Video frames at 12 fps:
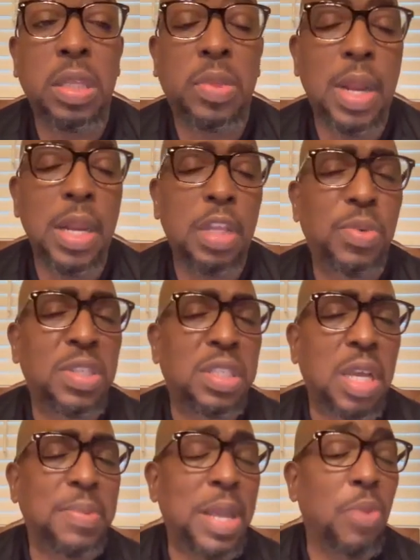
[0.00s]
He threatens us with
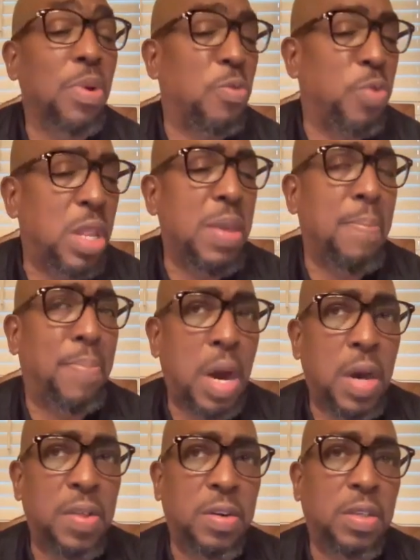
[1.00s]
stuff that would really
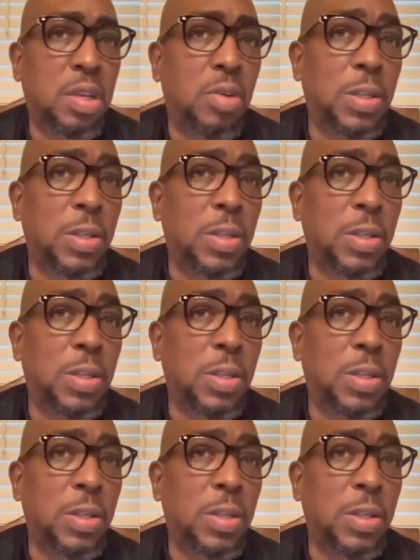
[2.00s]
bother us